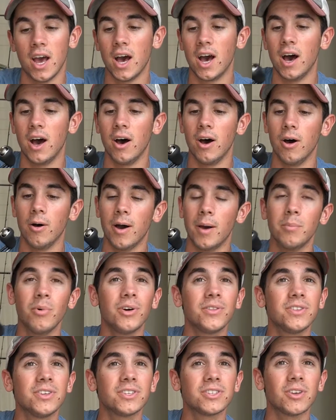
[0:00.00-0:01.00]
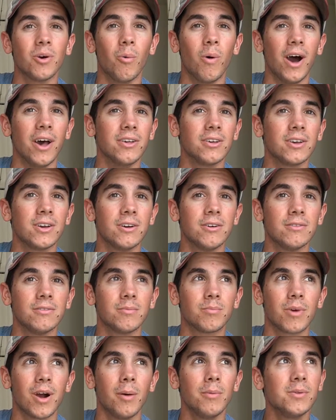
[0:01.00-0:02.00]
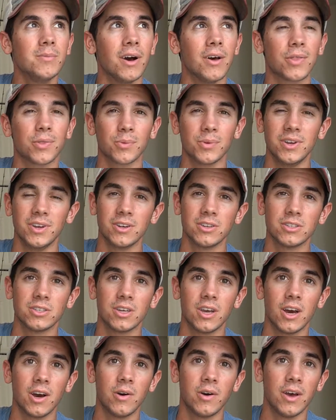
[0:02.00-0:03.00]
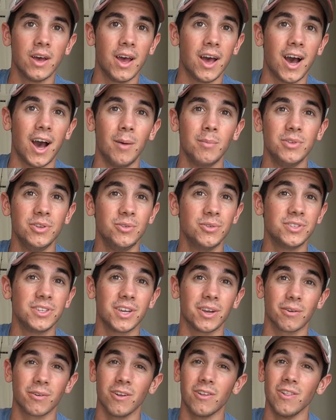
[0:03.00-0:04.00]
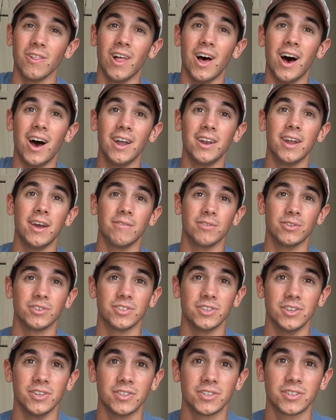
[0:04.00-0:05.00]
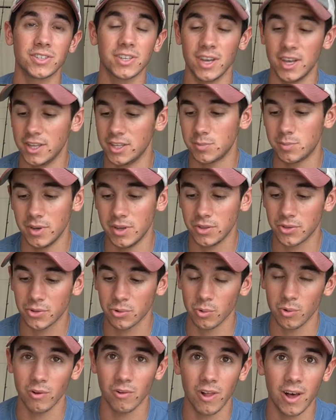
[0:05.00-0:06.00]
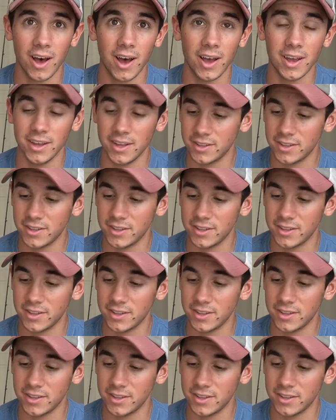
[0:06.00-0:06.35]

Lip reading: I bought this a while ago, probably about 3 years ago. I've been using it a lot ever since. It's been through a lot.